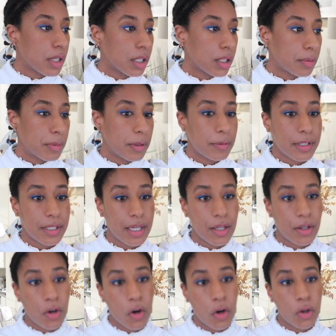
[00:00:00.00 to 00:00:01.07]
like people
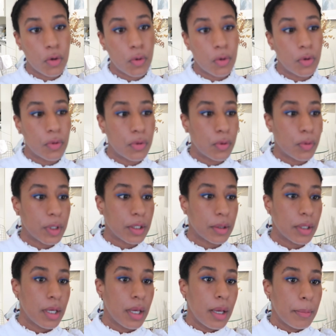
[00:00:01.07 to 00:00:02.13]
saying, "Oh, you, if you want
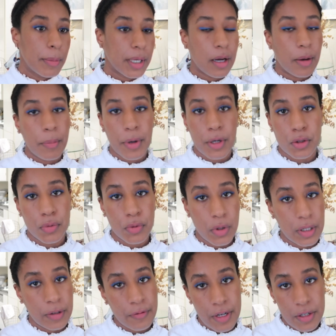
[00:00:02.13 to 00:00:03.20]
to become part of
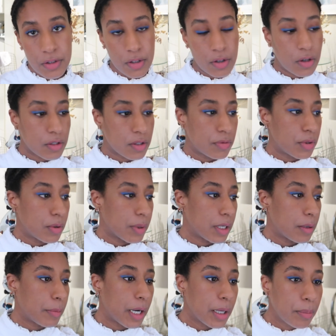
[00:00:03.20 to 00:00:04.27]
the investors, if you want
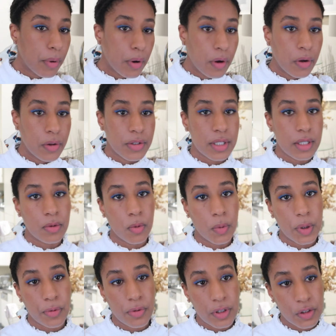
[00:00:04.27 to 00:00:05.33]
to buy bonds, and
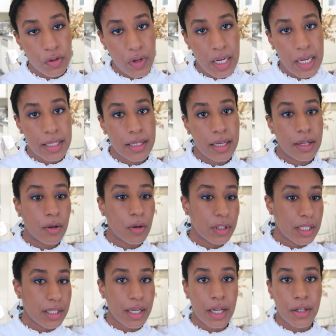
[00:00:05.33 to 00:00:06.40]
we're fundraising, all
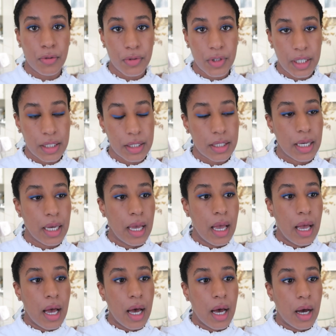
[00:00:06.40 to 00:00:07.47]
these kind of things."
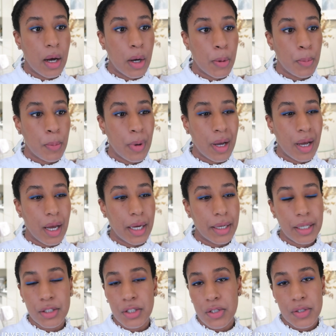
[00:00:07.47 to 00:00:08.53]
Um,
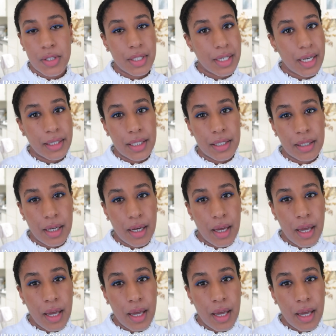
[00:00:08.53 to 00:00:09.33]
and I just decided